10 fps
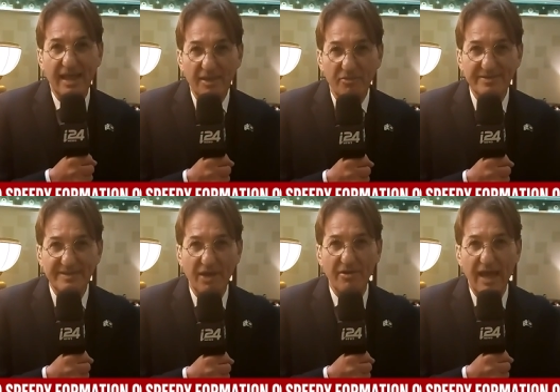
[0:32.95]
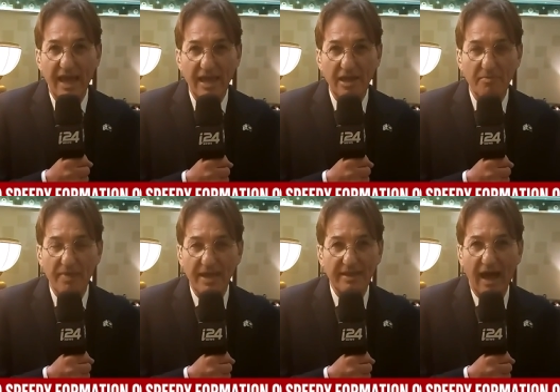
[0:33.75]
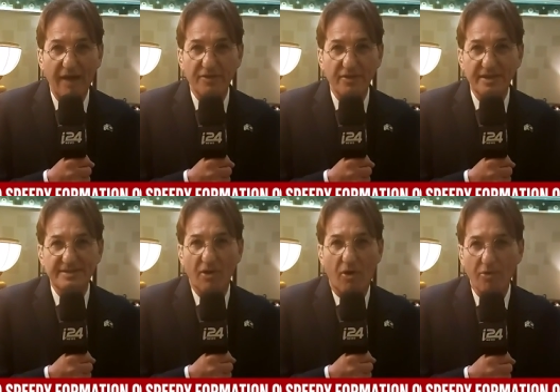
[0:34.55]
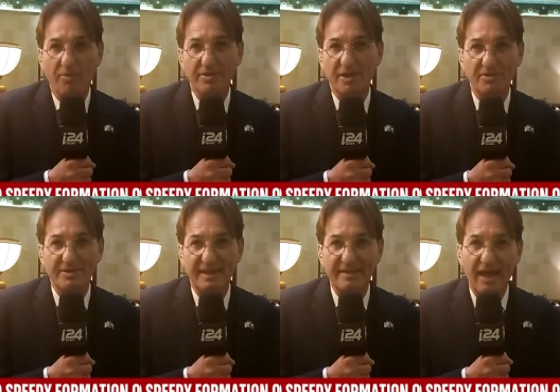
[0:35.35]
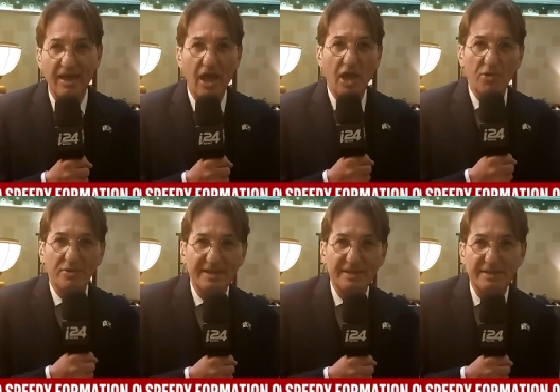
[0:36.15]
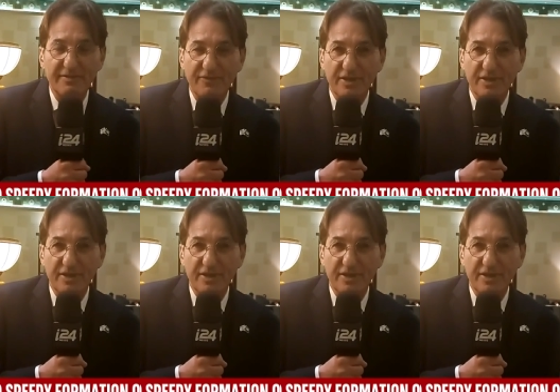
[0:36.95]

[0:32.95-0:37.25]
and he was there lying in bed after this horrible terrorist attack. You would see